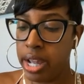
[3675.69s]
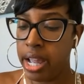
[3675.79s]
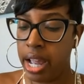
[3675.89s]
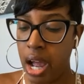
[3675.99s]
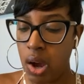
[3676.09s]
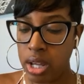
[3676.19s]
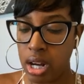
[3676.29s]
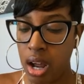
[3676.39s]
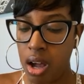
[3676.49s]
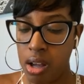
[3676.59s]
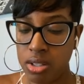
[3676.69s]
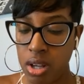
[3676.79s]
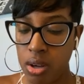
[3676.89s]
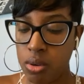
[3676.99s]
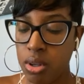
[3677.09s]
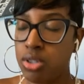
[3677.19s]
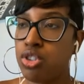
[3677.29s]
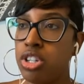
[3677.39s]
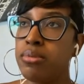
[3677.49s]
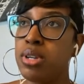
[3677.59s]
And how can I also
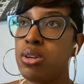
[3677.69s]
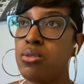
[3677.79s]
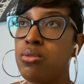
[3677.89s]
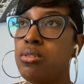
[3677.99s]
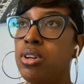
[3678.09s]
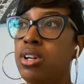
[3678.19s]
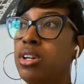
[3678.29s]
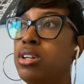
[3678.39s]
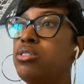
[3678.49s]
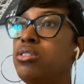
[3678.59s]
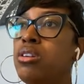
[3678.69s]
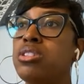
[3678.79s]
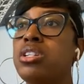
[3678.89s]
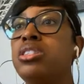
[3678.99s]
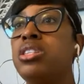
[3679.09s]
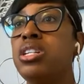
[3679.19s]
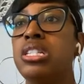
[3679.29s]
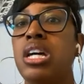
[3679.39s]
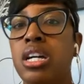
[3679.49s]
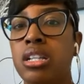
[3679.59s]
contribute, you know, to
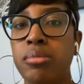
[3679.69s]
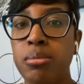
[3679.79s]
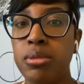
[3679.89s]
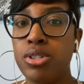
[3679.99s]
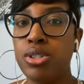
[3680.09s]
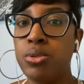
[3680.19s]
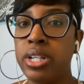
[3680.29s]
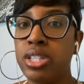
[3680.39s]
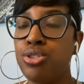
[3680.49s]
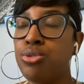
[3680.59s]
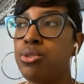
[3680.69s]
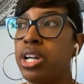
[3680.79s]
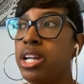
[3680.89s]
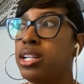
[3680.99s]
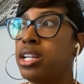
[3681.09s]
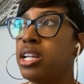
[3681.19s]
things that other people are doing too. And